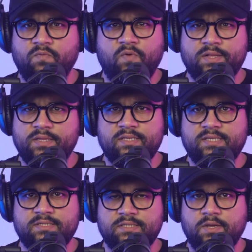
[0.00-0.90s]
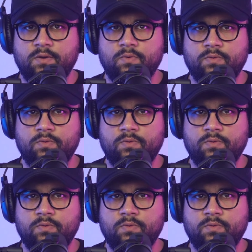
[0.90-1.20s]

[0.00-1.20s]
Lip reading: What is SEO?